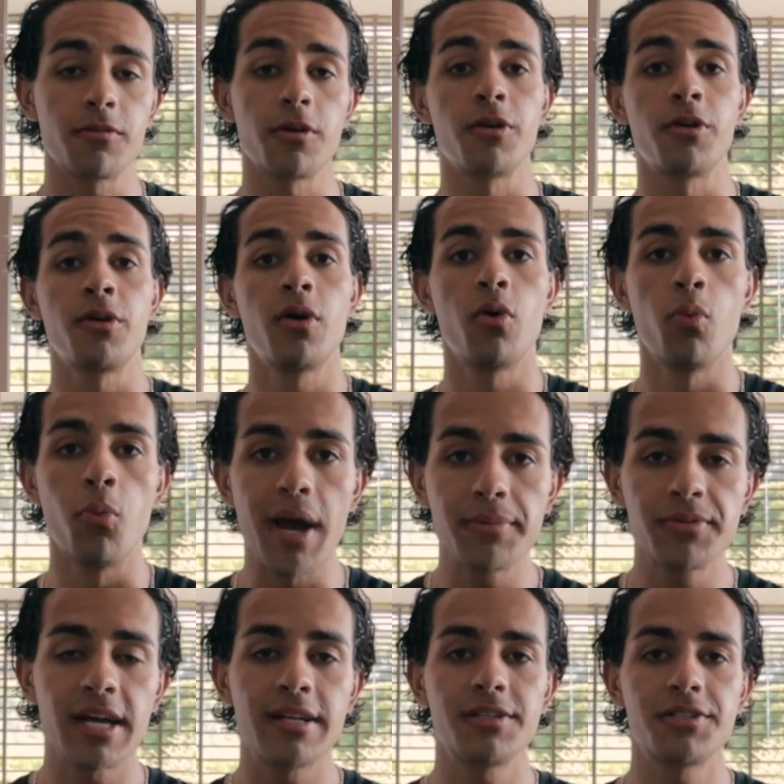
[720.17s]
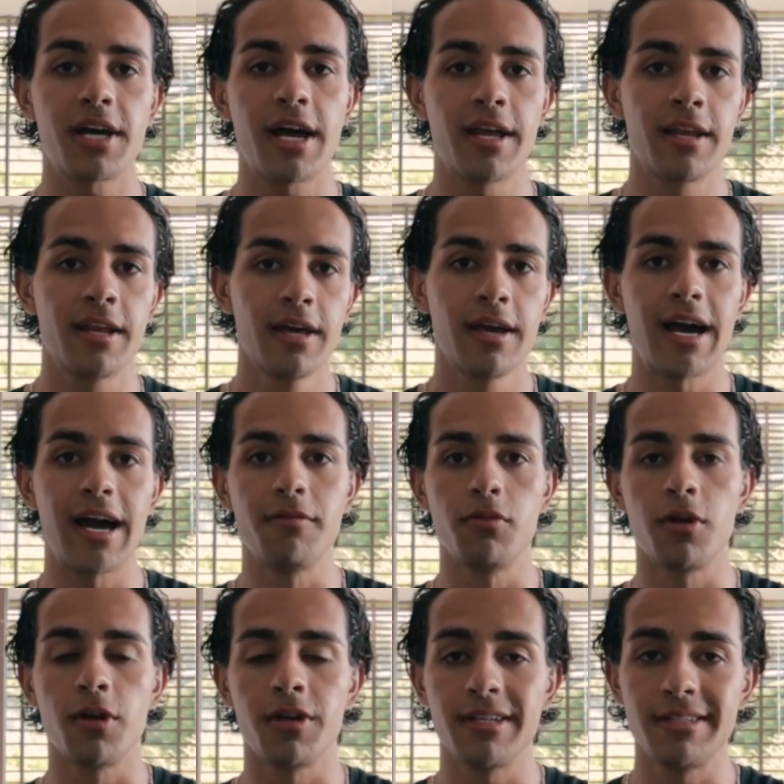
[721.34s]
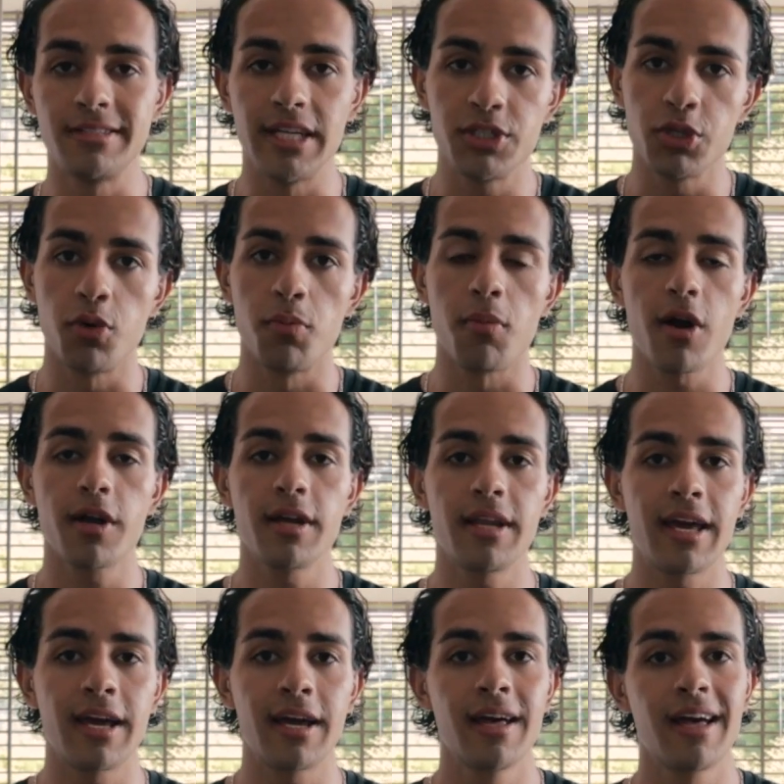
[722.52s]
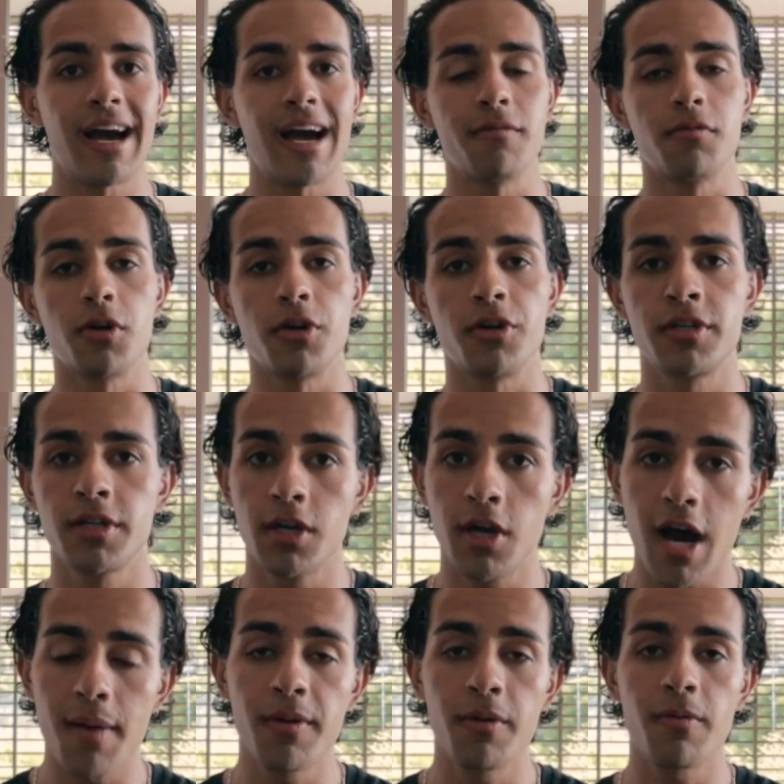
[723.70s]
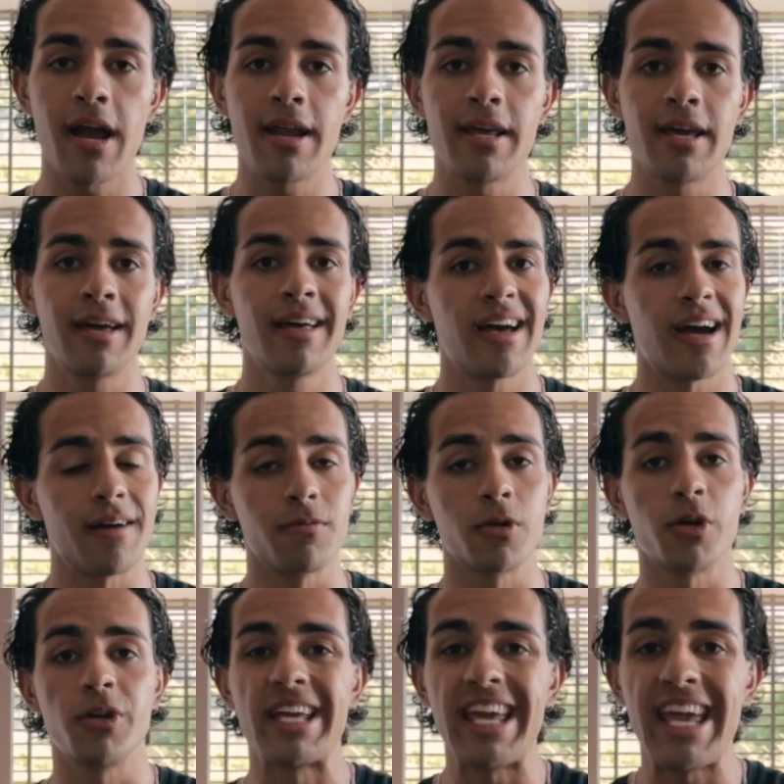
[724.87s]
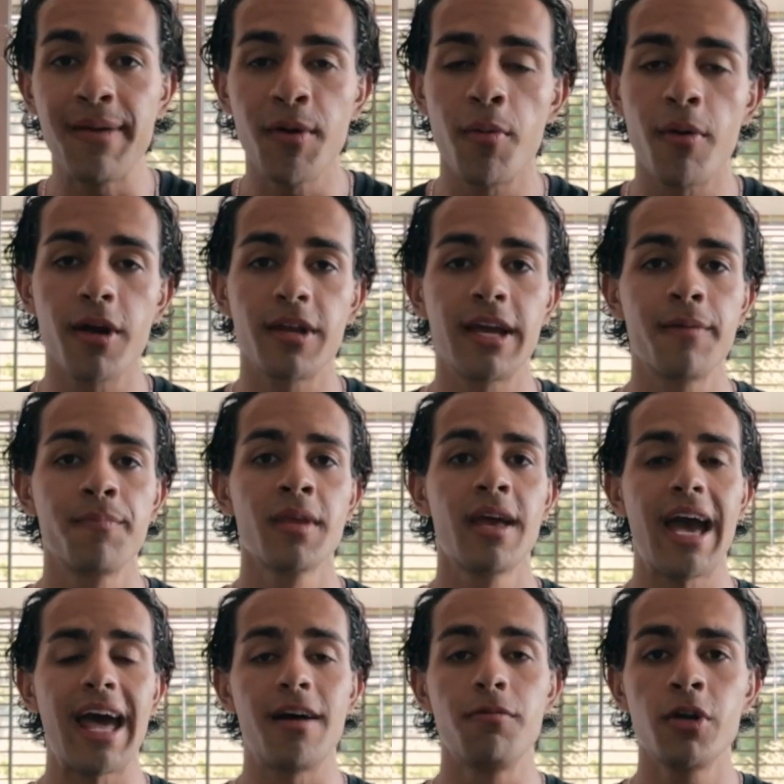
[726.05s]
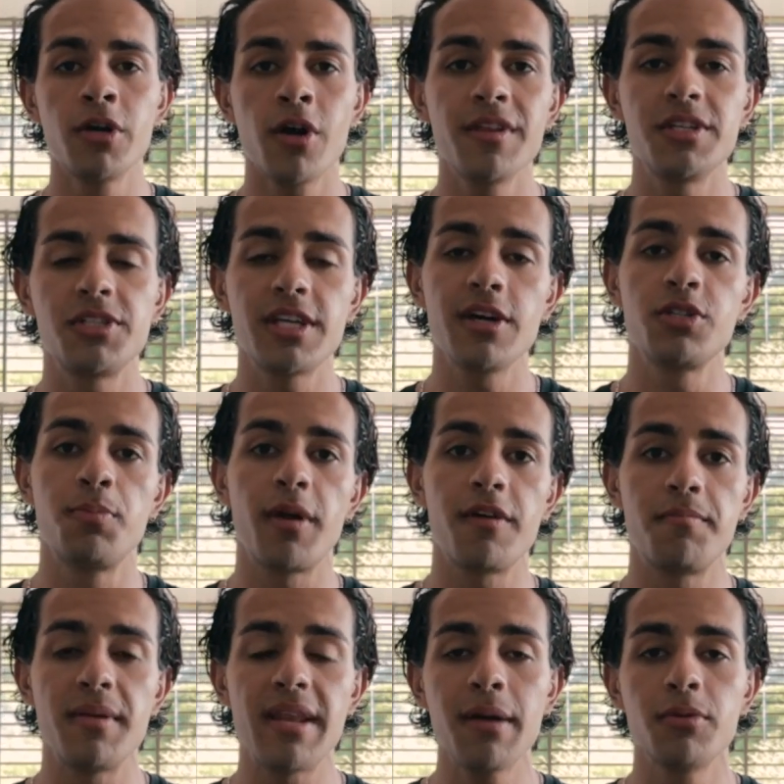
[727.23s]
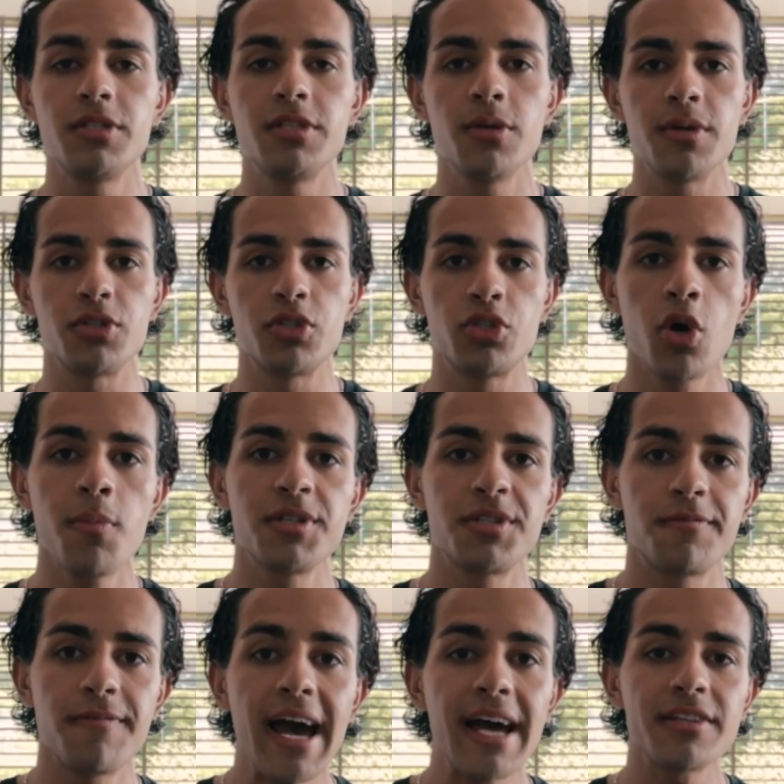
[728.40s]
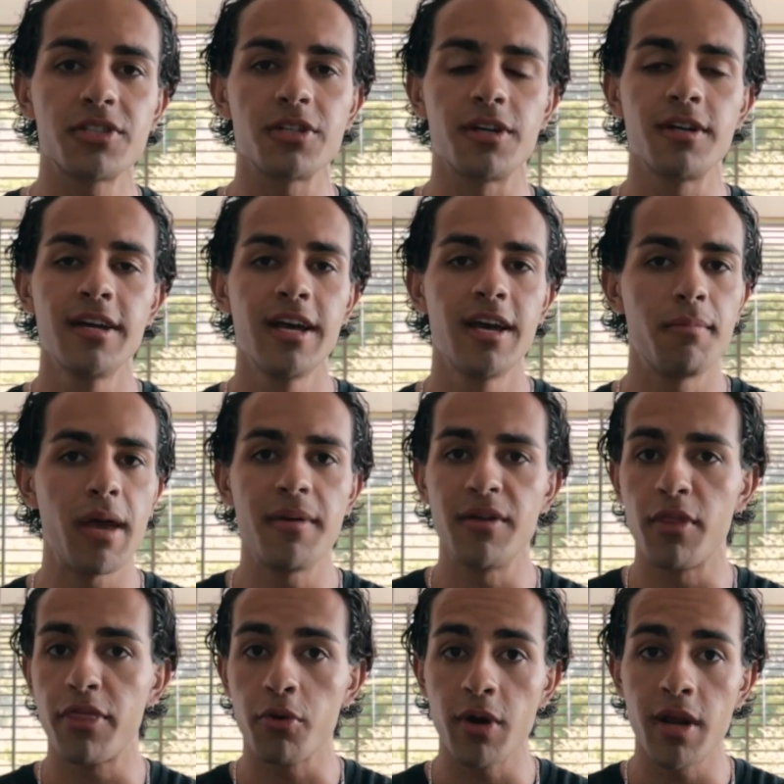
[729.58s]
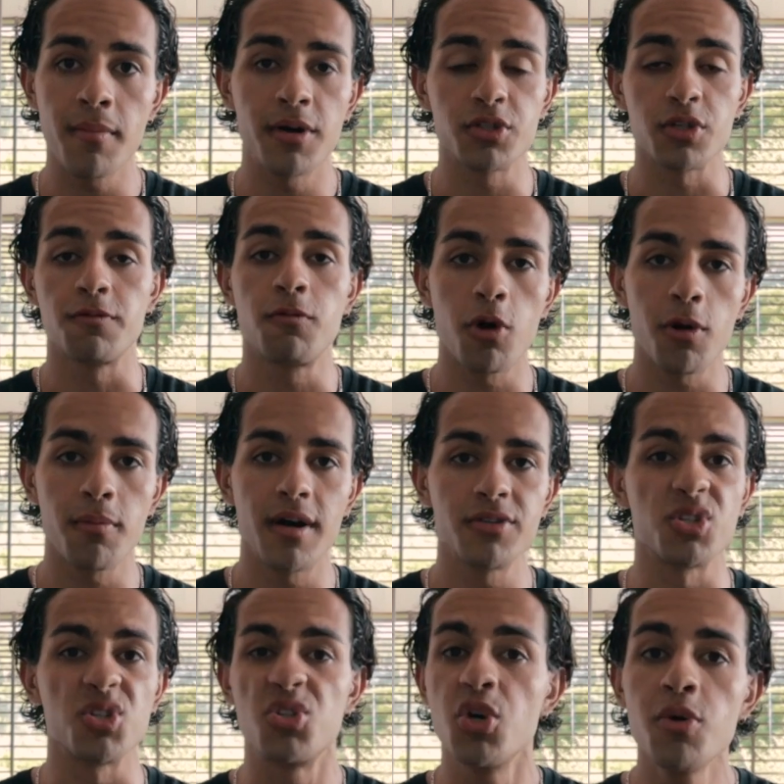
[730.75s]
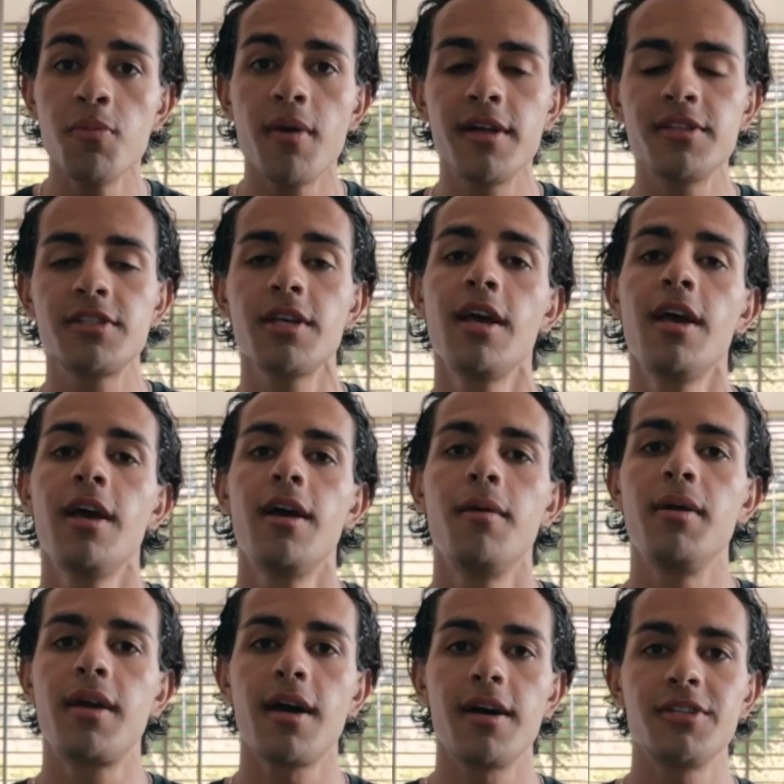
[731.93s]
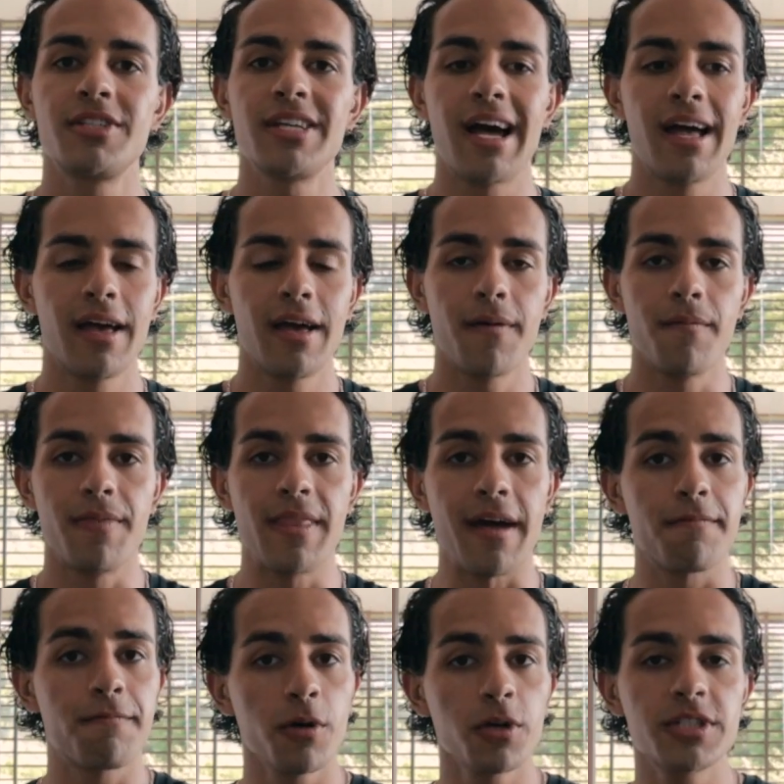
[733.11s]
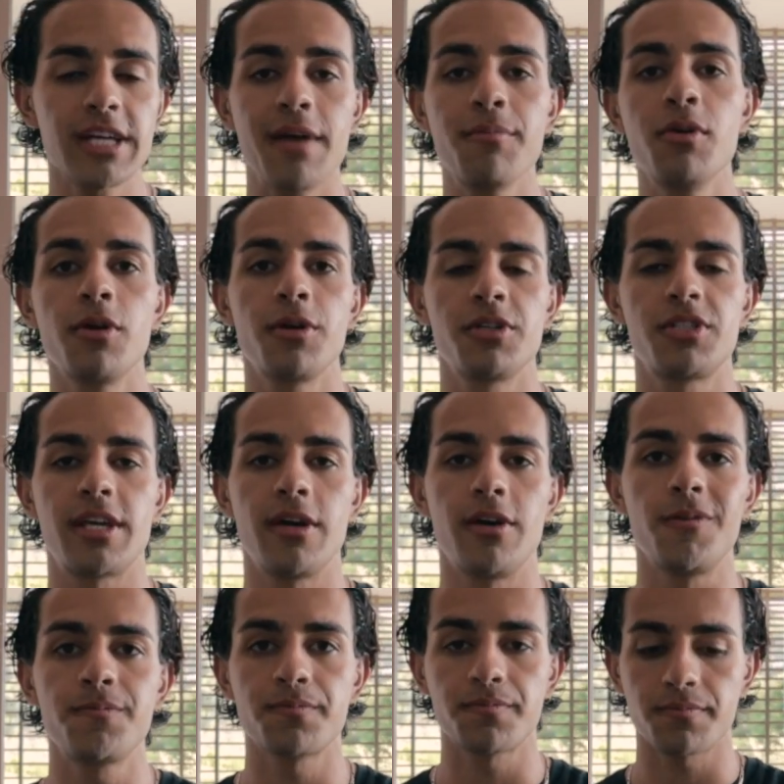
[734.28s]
learned website design, I've learned digital marketing, I've learned copywriting, I've learned email marketing, and I've learned all these skills, but I've been able to do it so much faster, maybe in 3 months or 4 months or 2 months, because that first time you learn a skill,